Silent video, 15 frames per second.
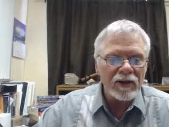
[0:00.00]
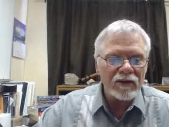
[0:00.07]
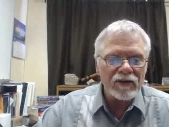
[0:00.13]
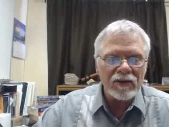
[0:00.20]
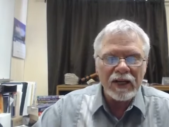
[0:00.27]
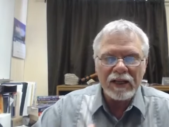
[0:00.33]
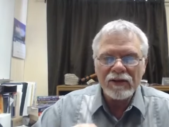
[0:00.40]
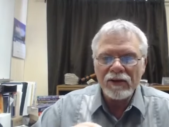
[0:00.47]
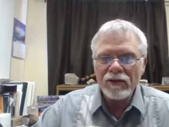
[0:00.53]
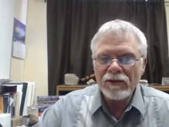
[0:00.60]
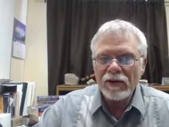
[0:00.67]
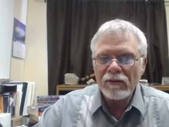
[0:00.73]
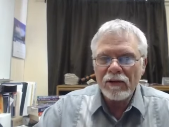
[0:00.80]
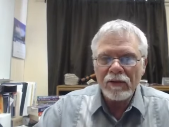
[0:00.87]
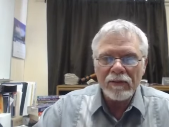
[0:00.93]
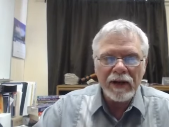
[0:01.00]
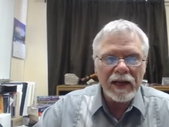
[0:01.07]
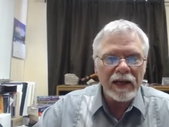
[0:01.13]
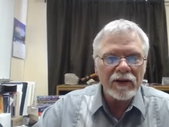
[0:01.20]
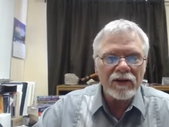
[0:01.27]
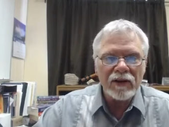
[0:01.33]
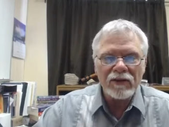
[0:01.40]
It's not the lower
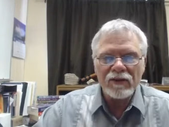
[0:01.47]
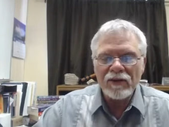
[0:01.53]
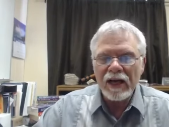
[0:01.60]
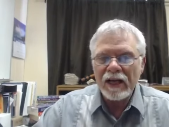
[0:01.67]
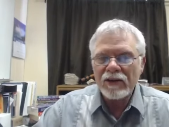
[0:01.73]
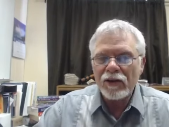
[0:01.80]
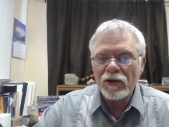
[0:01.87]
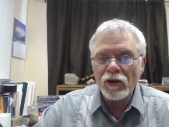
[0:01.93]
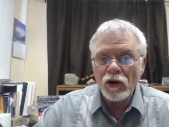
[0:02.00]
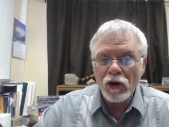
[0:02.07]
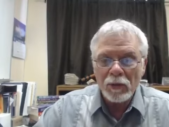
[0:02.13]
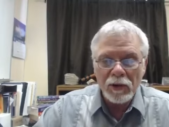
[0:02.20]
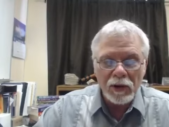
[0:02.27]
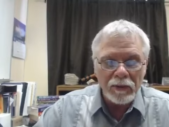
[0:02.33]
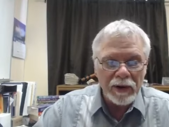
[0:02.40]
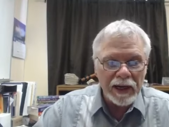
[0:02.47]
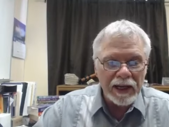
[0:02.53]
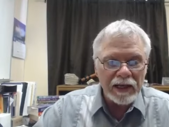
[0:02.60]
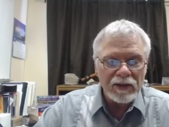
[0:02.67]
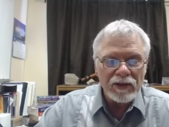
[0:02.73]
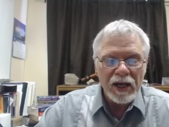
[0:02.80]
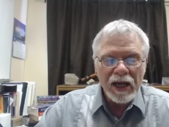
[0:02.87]
range. It's not the normal
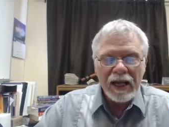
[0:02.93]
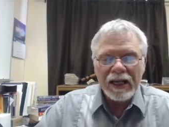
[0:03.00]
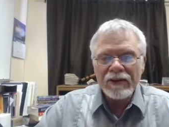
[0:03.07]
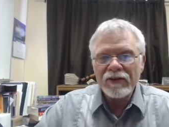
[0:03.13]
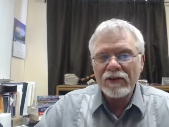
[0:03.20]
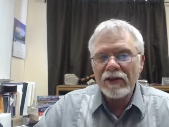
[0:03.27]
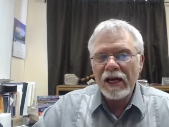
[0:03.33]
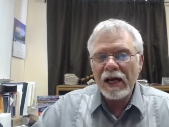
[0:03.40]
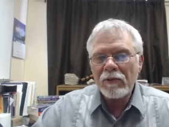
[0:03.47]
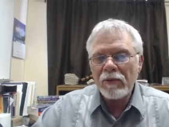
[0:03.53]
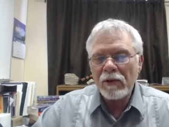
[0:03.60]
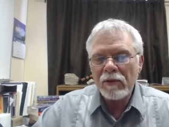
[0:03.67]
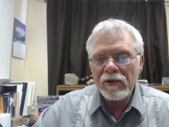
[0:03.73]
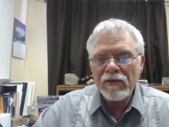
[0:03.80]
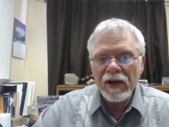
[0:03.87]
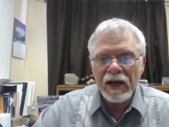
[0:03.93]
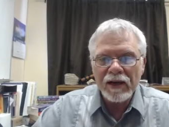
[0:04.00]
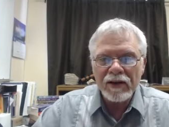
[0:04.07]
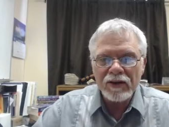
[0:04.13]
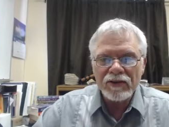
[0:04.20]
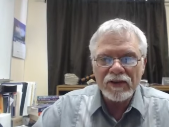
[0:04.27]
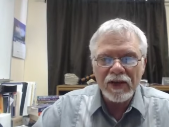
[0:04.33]
range. It's not what we've
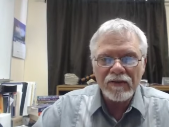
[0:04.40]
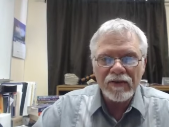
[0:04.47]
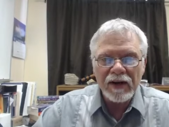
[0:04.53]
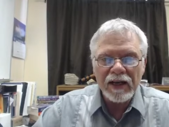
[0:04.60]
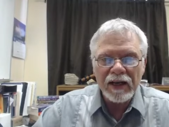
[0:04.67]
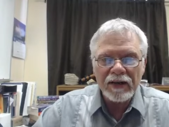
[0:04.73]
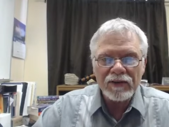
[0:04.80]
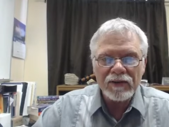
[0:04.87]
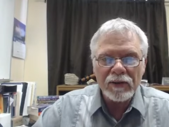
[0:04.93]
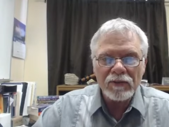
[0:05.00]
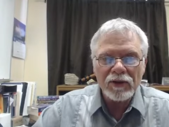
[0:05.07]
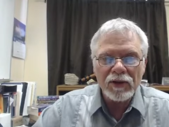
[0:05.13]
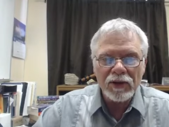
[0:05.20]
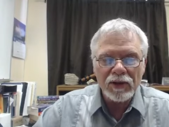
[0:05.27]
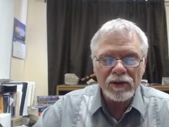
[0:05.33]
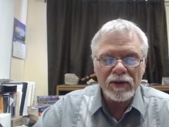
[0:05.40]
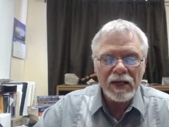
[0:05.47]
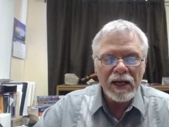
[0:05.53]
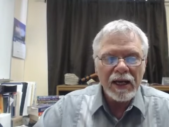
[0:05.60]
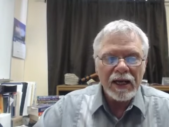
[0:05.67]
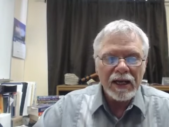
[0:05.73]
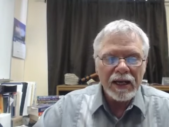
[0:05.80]
gotten ourselves accustomed to.
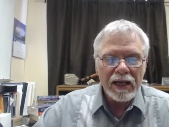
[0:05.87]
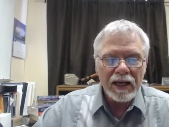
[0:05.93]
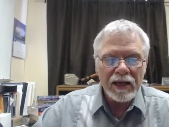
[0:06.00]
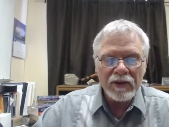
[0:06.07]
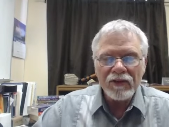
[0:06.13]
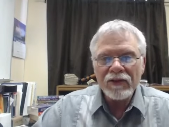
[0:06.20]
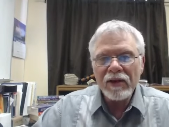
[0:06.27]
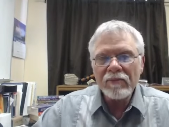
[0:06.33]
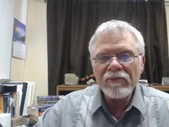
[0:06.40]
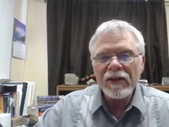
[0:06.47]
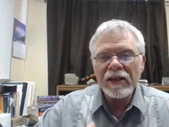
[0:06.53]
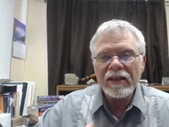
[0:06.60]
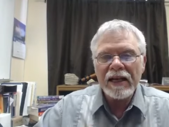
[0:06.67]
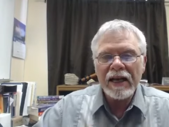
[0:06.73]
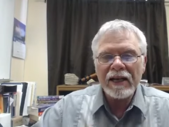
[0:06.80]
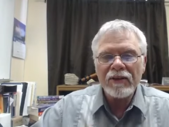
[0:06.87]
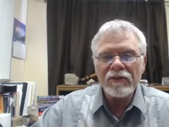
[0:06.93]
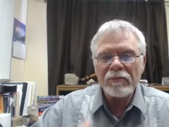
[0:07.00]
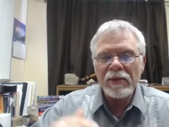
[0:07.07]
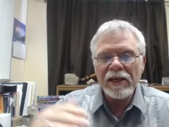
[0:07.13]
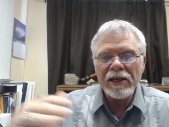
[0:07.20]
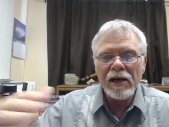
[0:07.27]
It is something that is
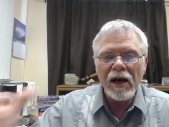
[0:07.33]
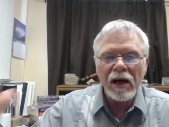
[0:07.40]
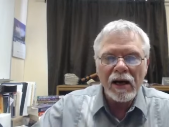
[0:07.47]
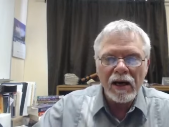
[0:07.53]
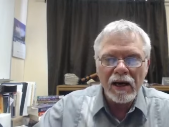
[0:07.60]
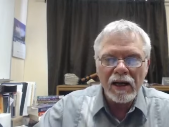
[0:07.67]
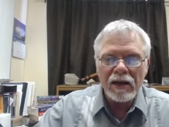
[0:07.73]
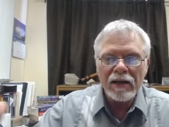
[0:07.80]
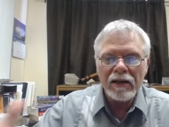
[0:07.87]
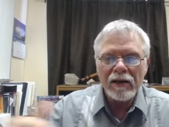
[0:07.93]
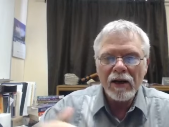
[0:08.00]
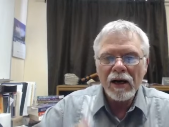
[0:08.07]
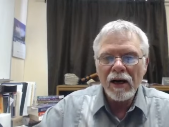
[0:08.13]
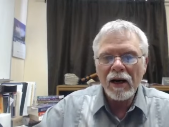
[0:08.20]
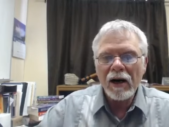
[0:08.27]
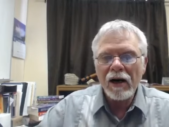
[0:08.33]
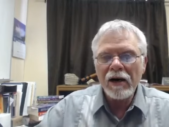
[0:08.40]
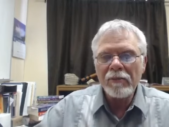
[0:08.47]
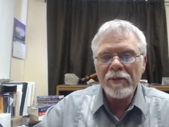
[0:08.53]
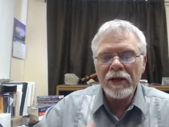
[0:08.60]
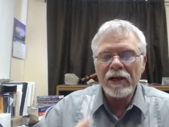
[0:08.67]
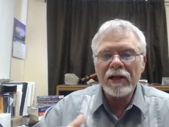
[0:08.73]
beyond our
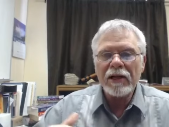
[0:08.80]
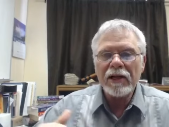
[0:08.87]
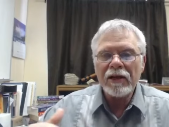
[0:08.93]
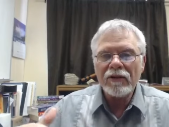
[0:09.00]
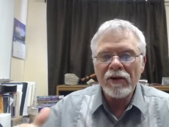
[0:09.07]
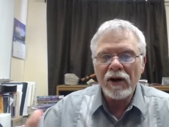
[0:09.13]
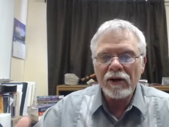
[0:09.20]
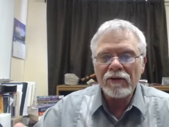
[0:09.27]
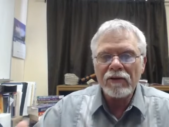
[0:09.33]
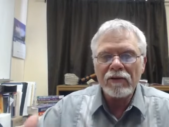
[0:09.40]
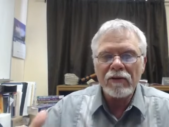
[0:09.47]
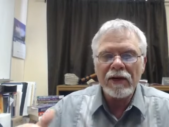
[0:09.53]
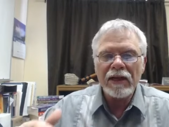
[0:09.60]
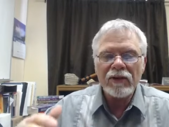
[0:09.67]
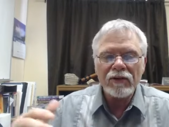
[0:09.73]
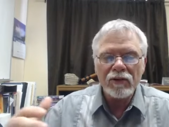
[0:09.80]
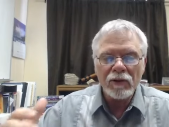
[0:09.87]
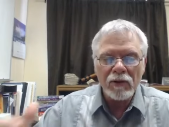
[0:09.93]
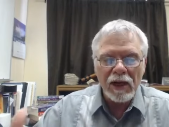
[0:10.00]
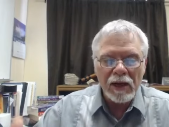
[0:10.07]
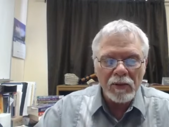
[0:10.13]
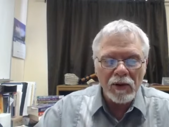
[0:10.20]
abilities, our strengths to
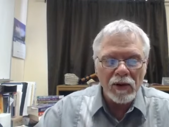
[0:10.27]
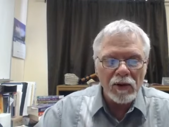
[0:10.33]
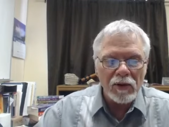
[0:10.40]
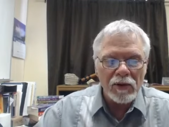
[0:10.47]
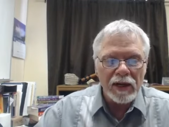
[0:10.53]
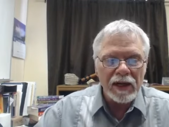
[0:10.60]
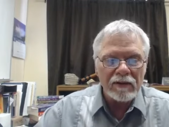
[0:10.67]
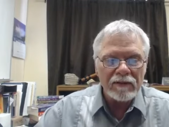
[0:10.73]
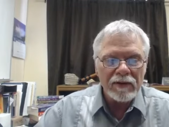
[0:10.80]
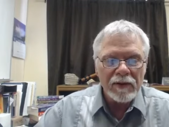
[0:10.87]
grab hold of.